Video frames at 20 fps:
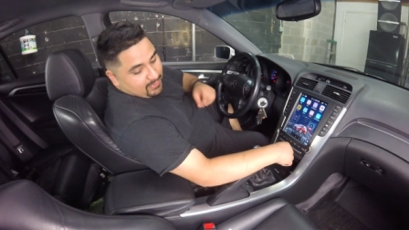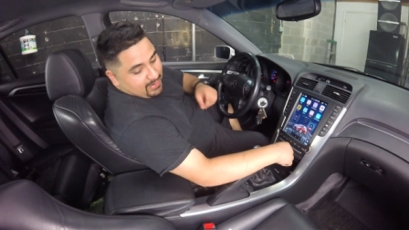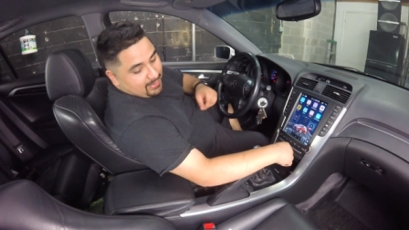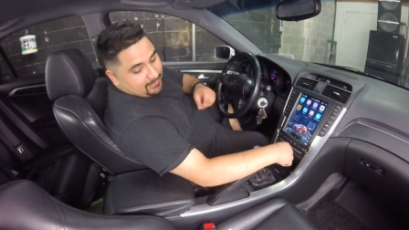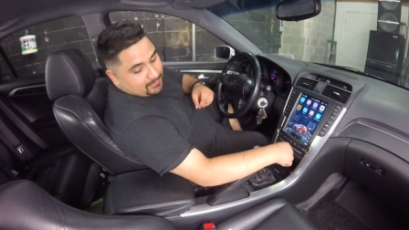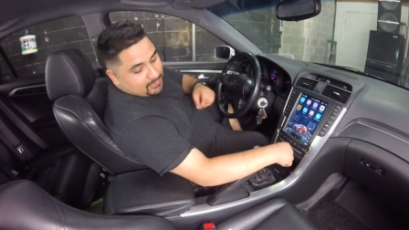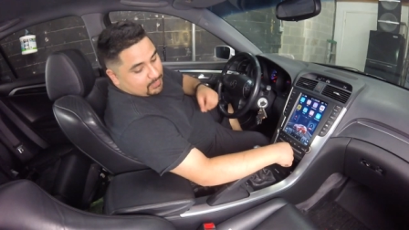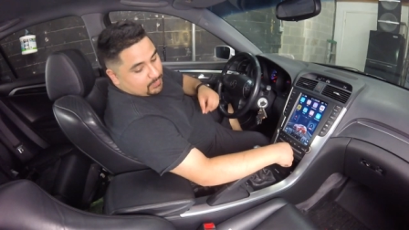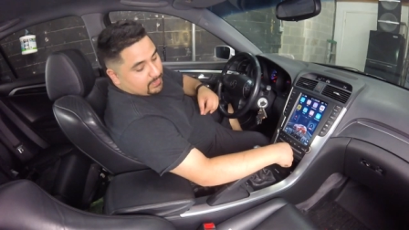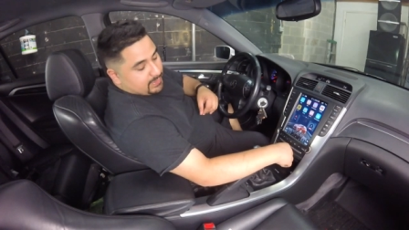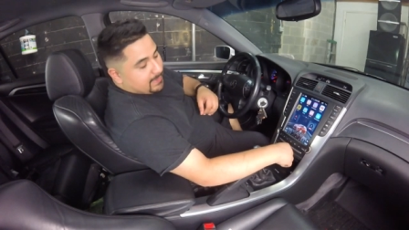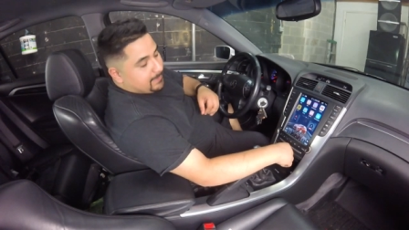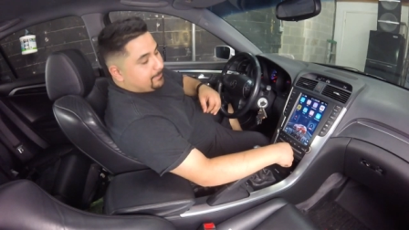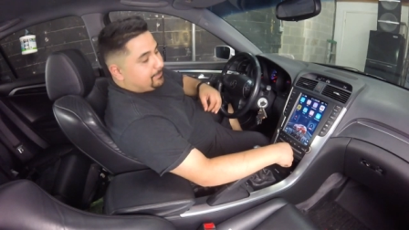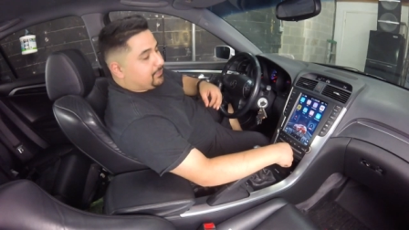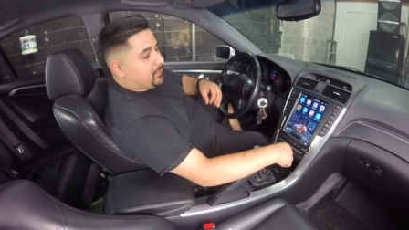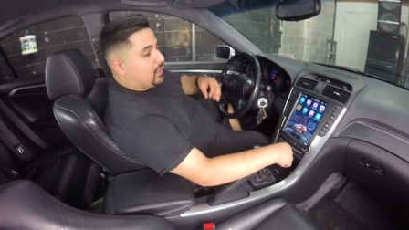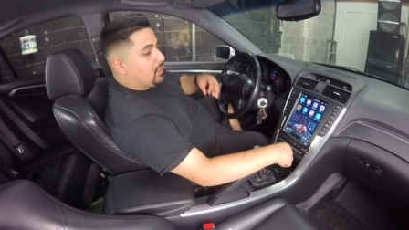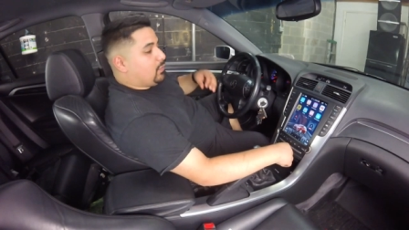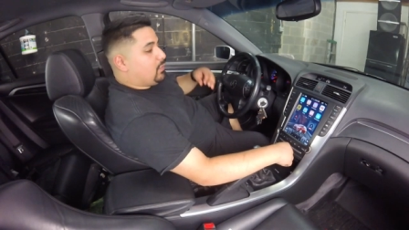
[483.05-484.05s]
five
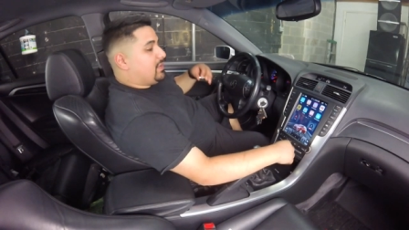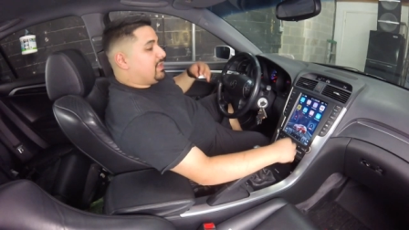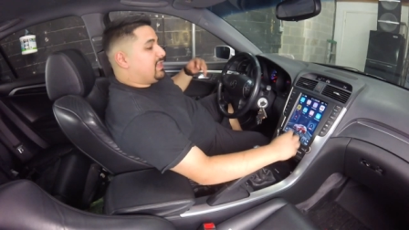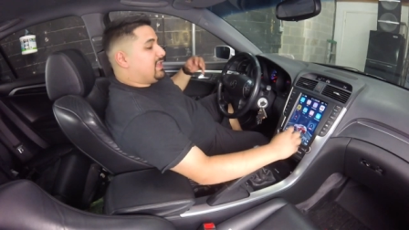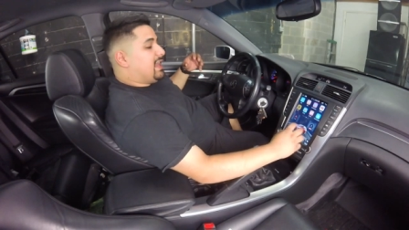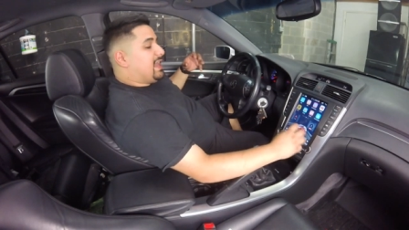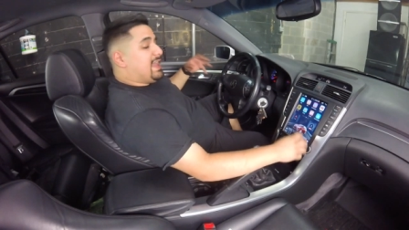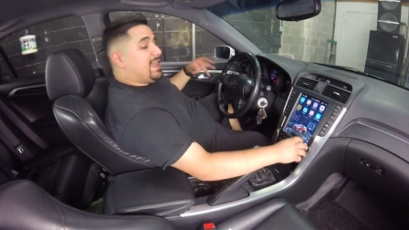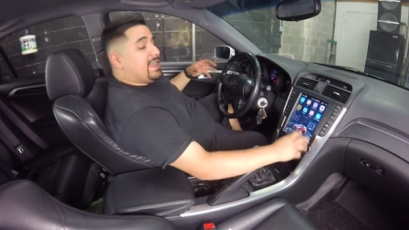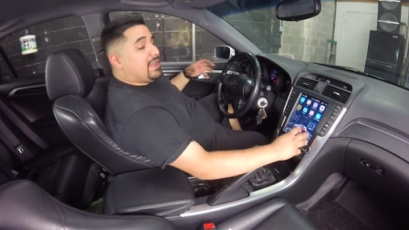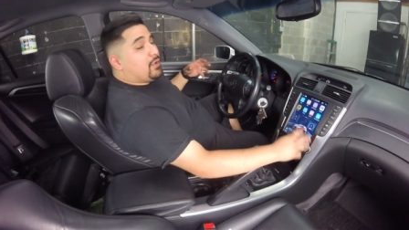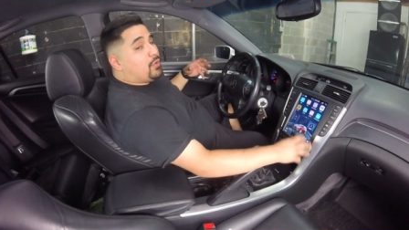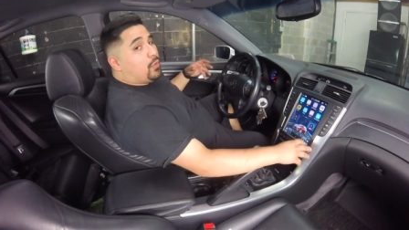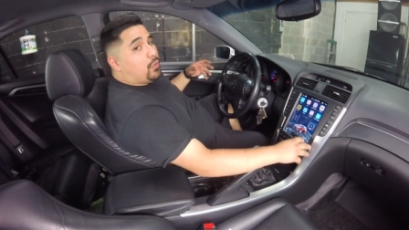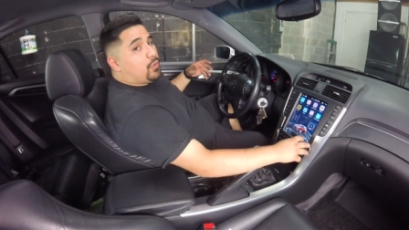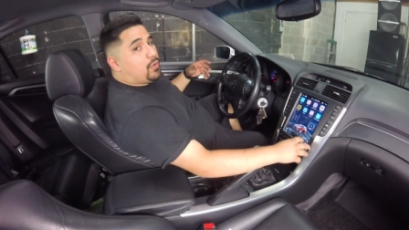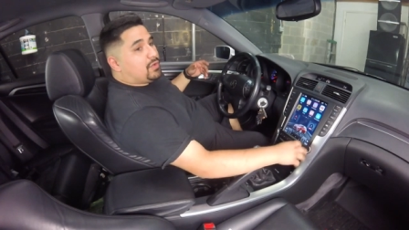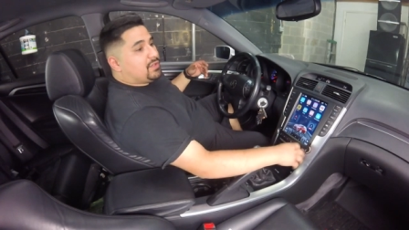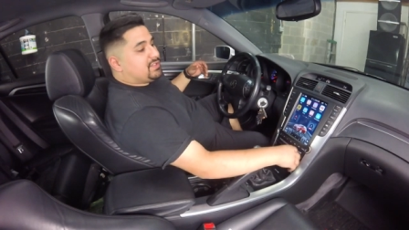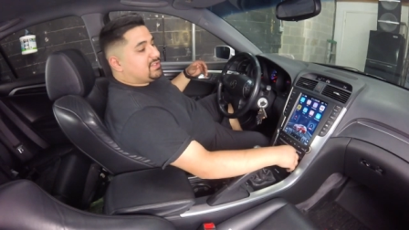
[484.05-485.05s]
three with eight
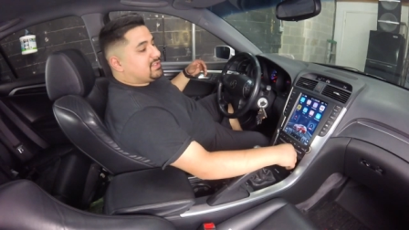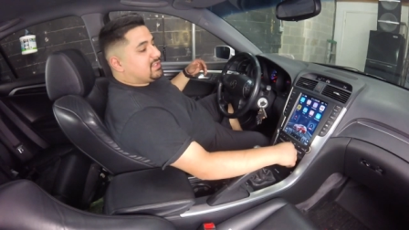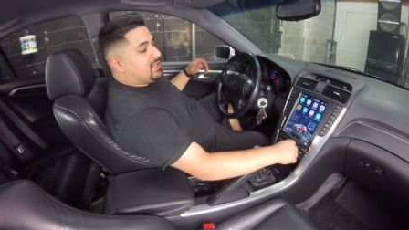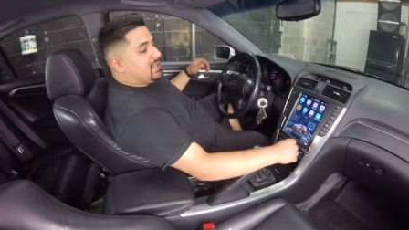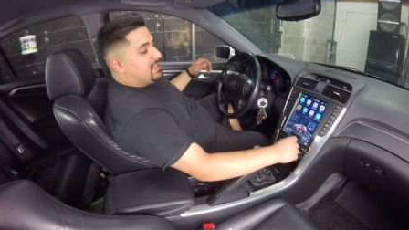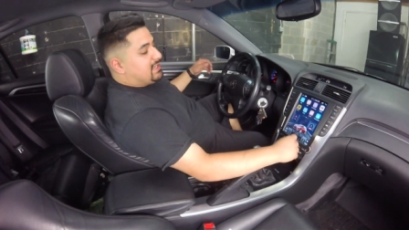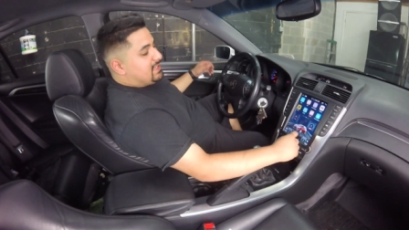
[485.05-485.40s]
cores,